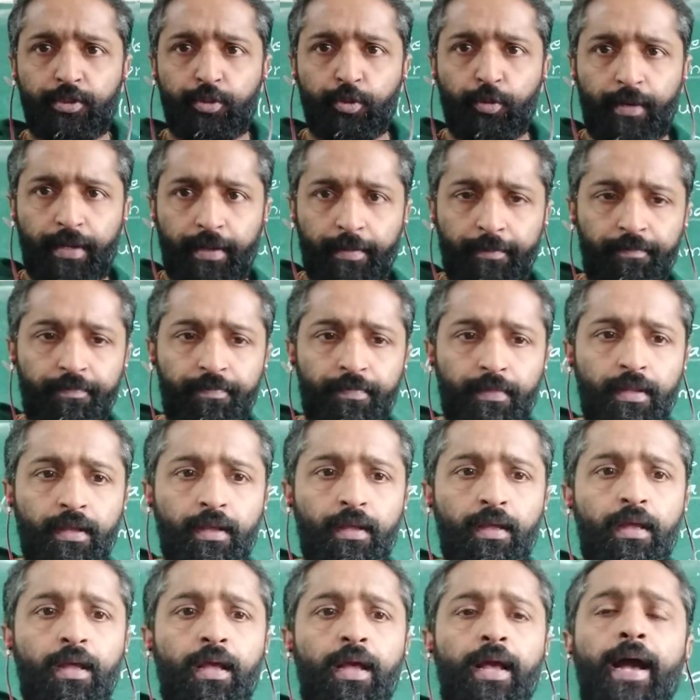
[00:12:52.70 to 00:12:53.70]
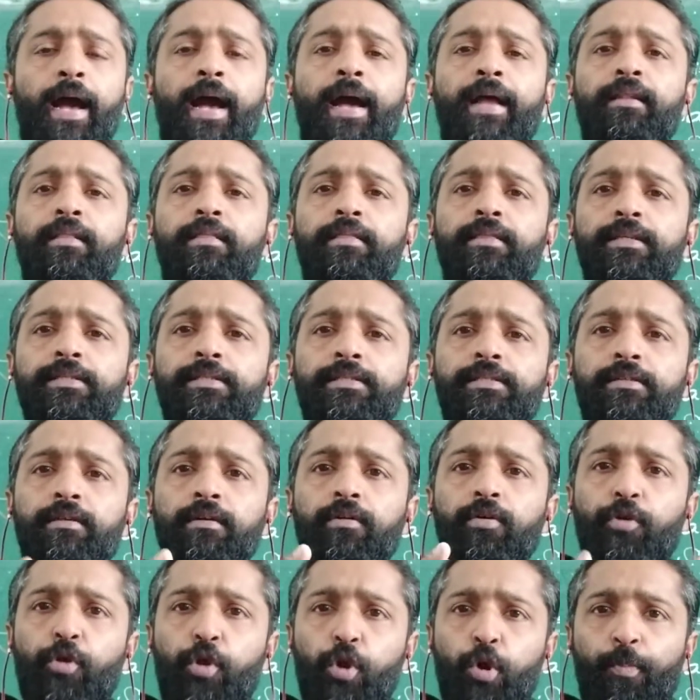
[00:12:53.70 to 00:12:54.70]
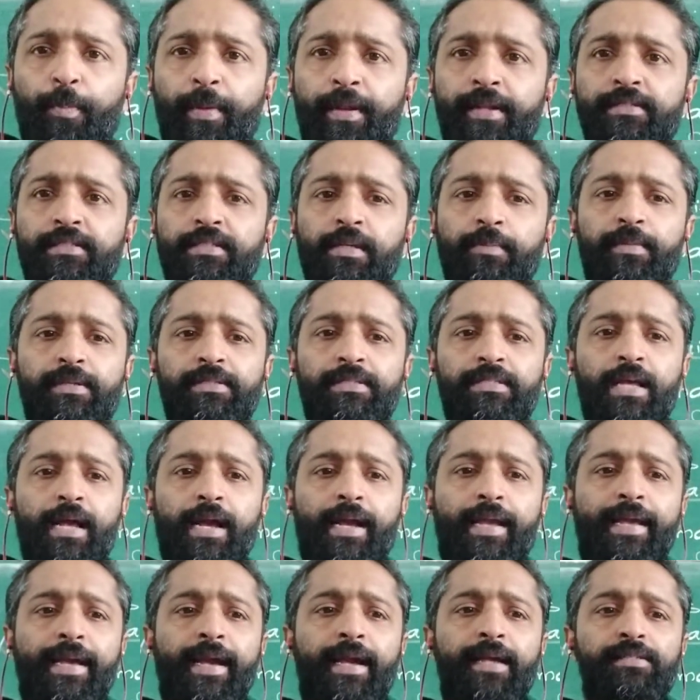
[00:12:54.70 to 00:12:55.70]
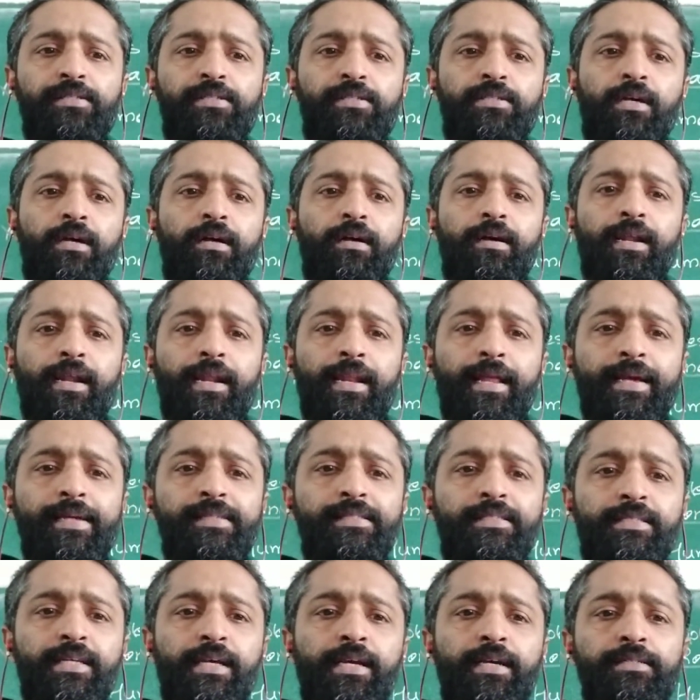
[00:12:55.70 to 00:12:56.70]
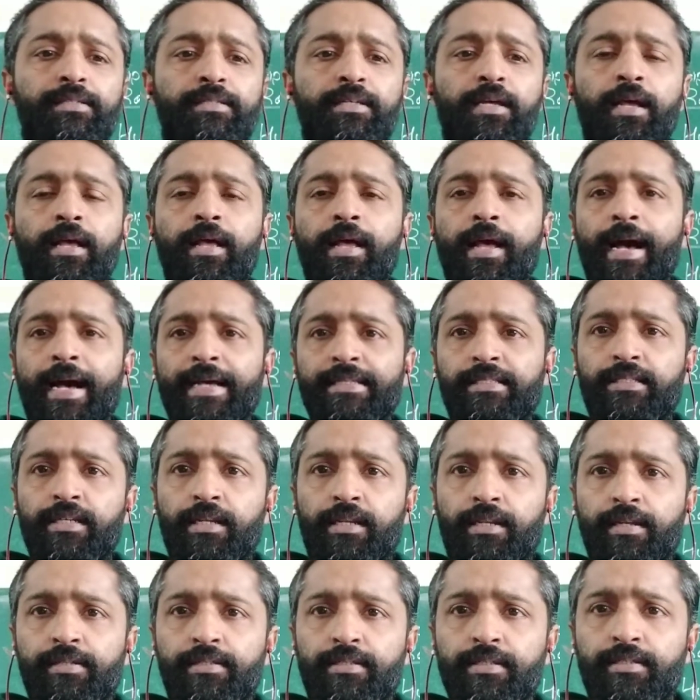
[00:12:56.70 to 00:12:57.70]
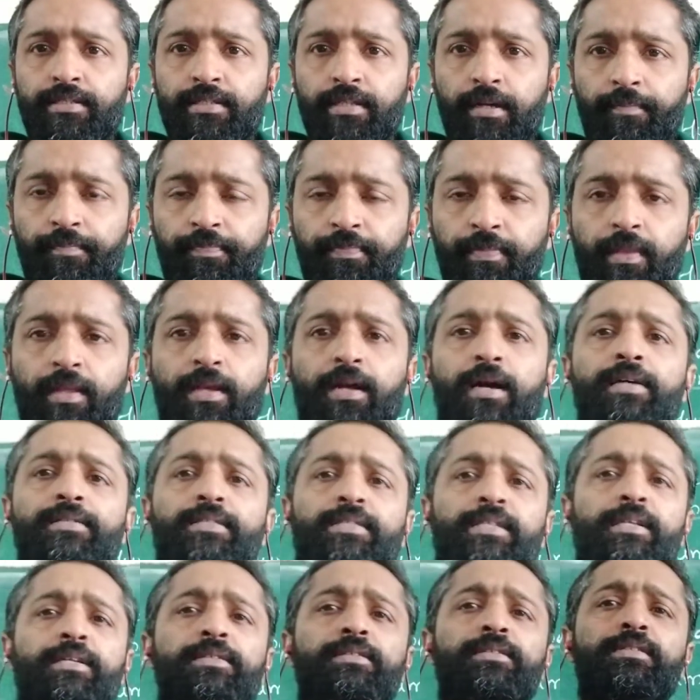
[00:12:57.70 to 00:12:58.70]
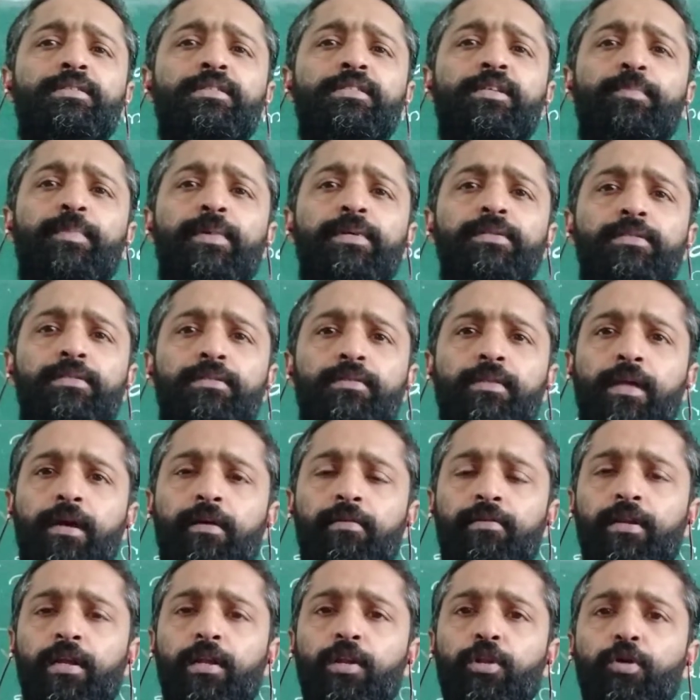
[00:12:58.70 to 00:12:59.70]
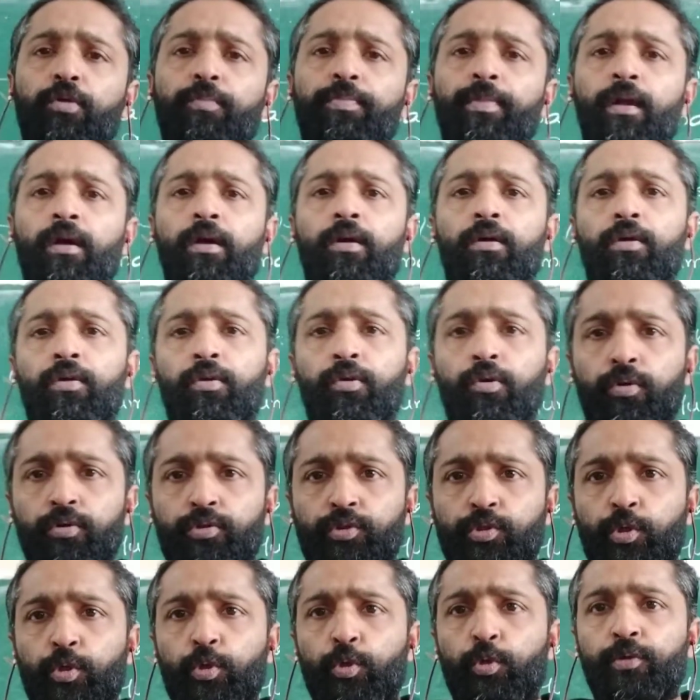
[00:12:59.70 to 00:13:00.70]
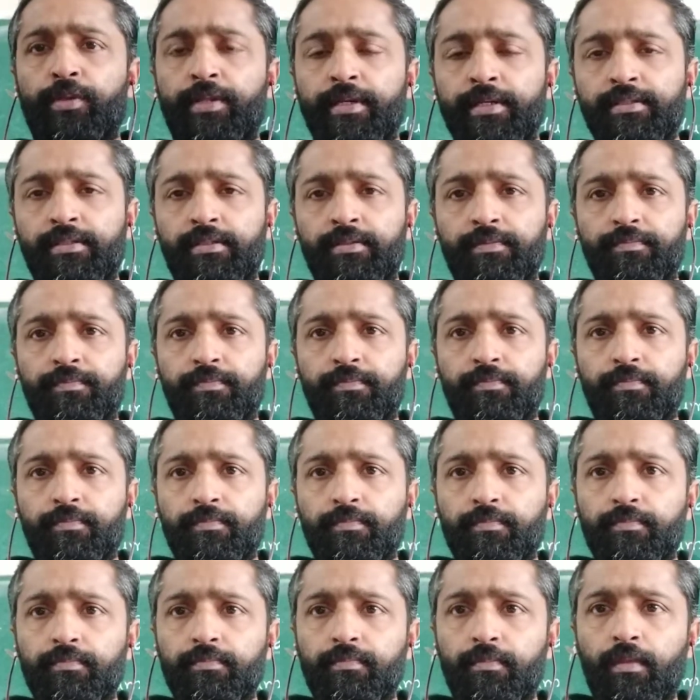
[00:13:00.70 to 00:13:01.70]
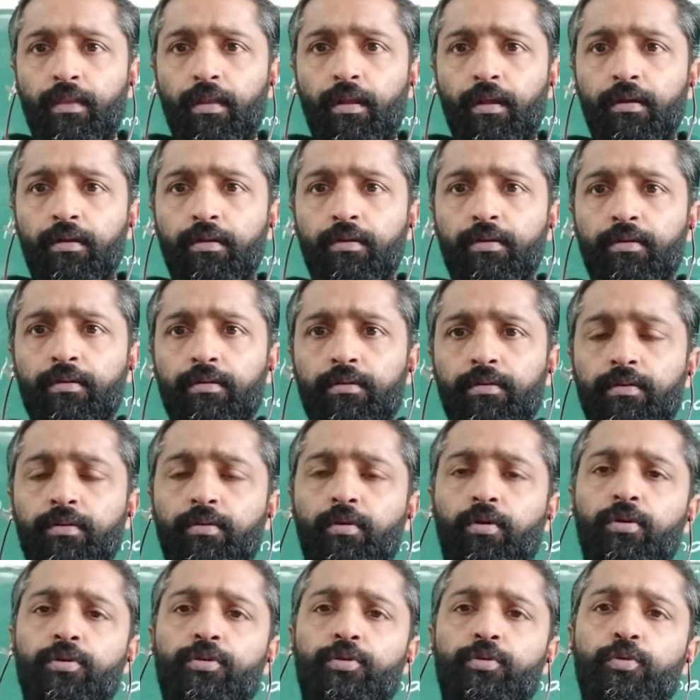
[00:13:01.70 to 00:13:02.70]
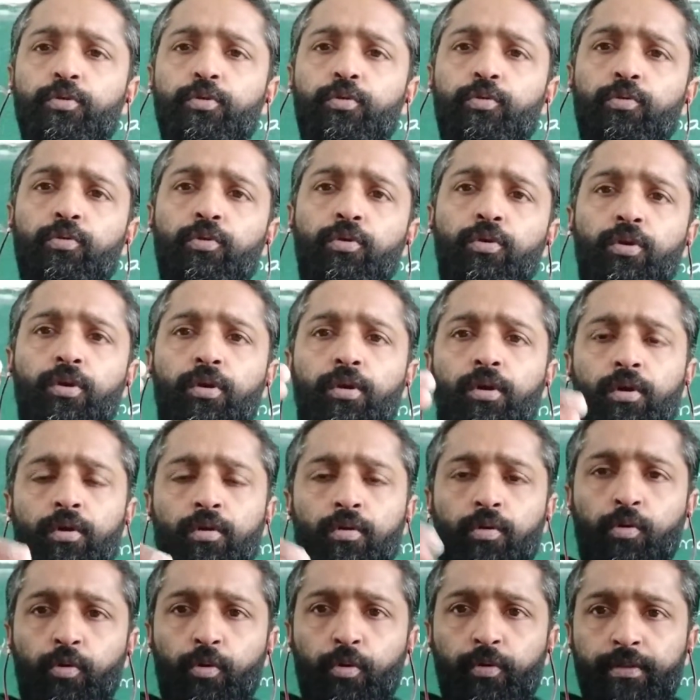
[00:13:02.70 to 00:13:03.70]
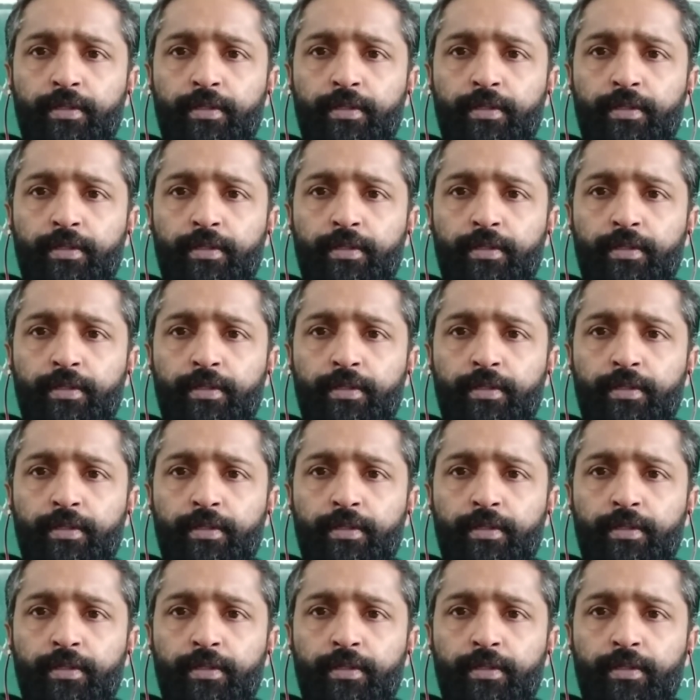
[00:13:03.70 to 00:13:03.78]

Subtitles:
to him. And this humanism is against religious asceticism. Asceticism means they will tell you not to do this, not to go